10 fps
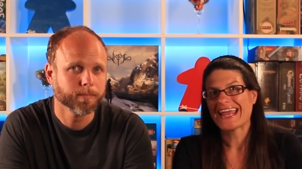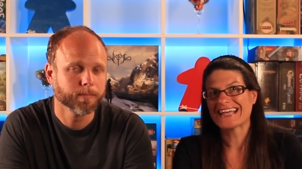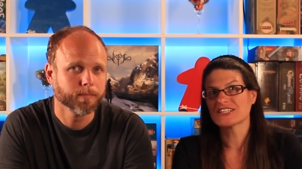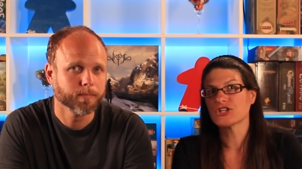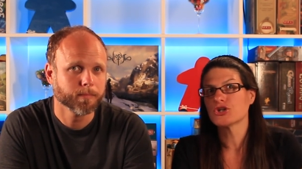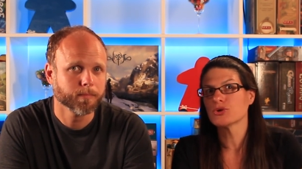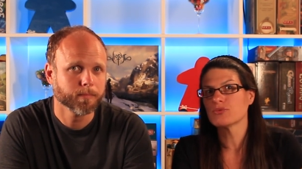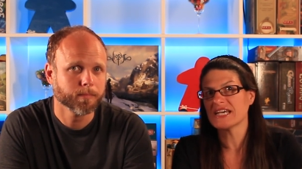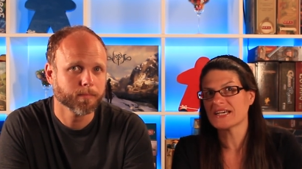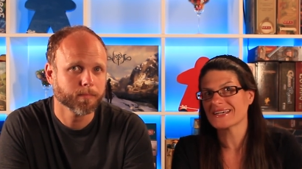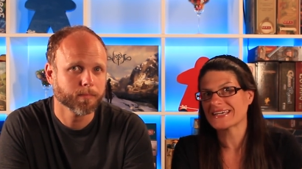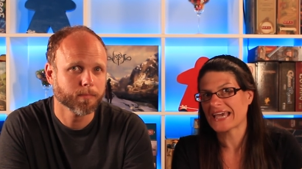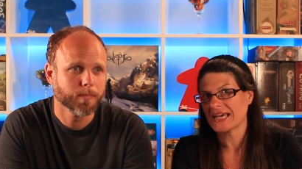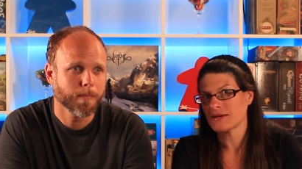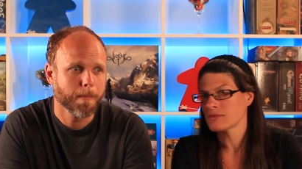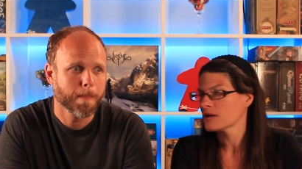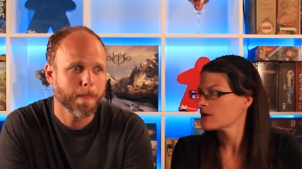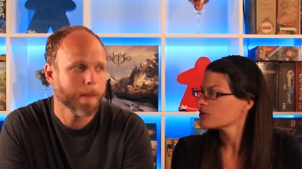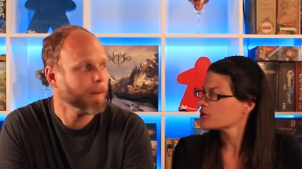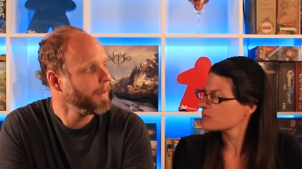Speaker 1: it's a unique game,
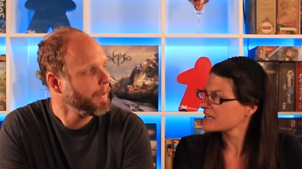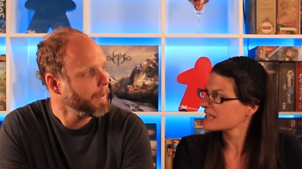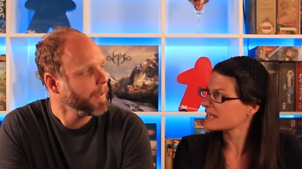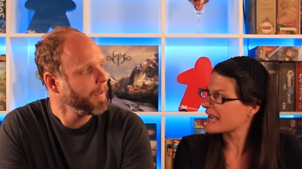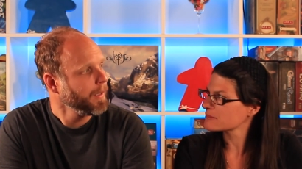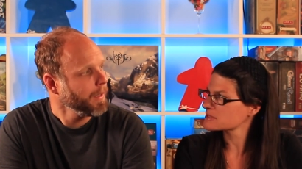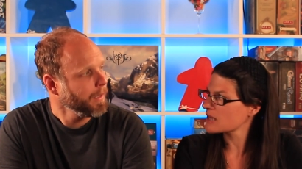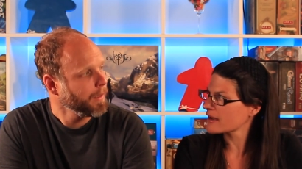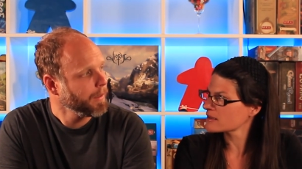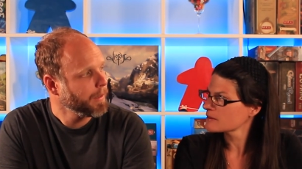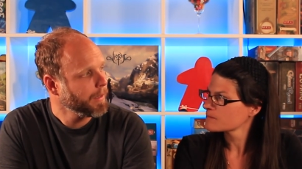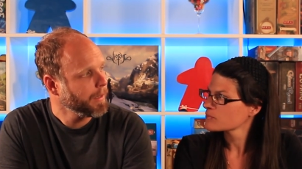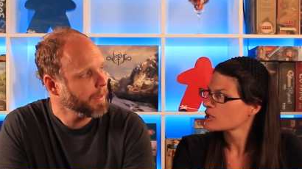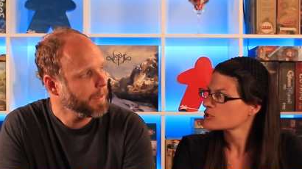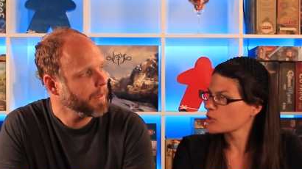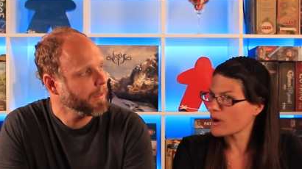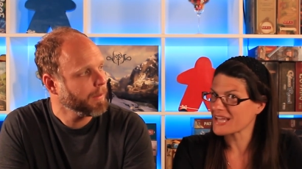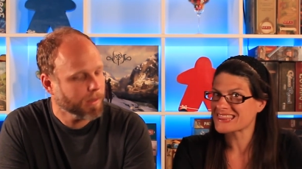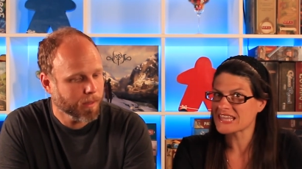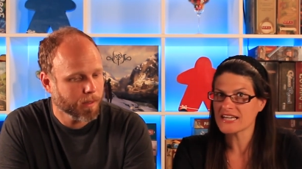unique game style, so I
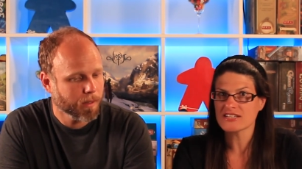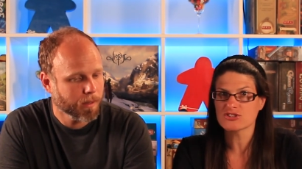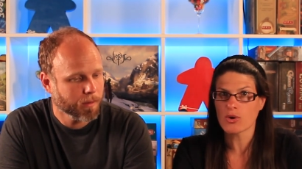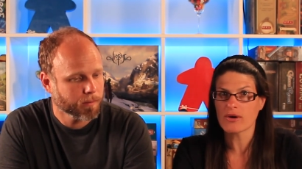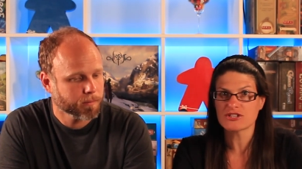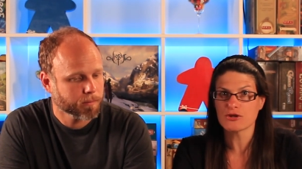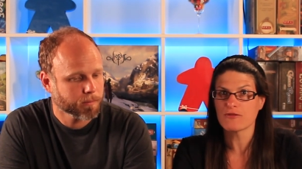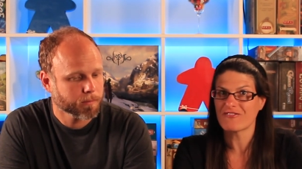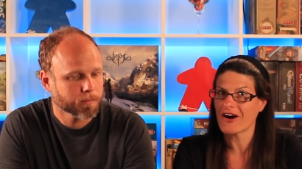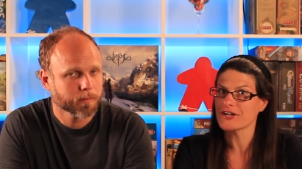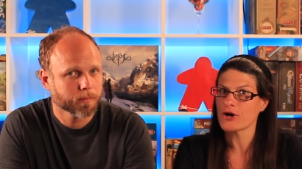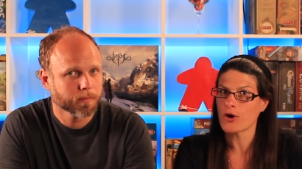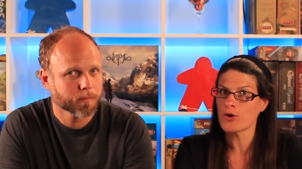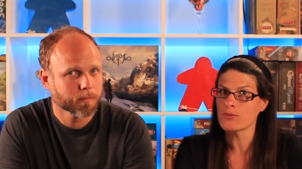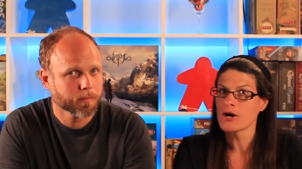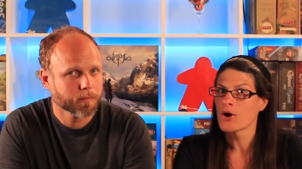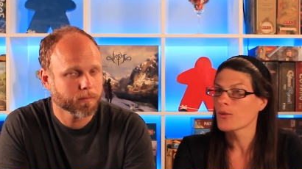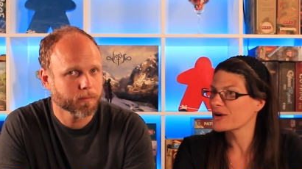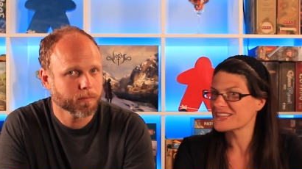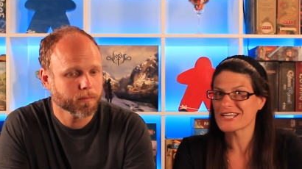think yeah. it's going to find a home
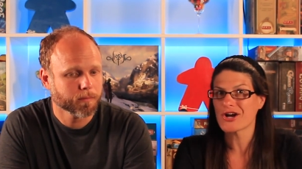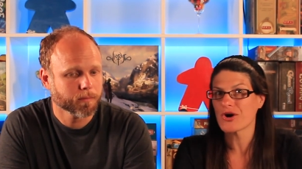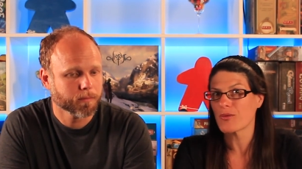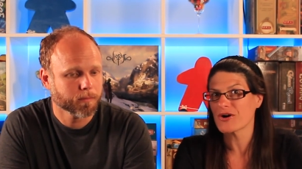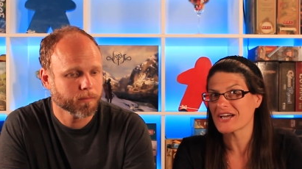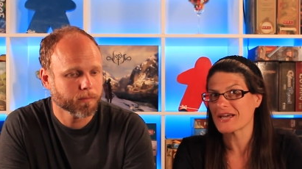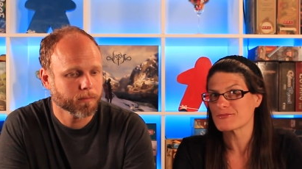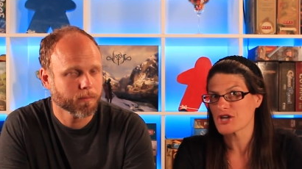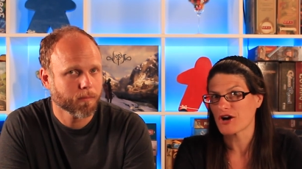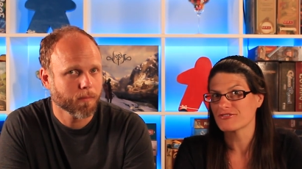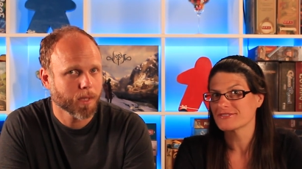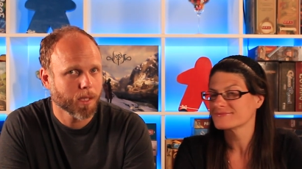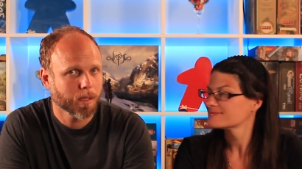within our war game shelf.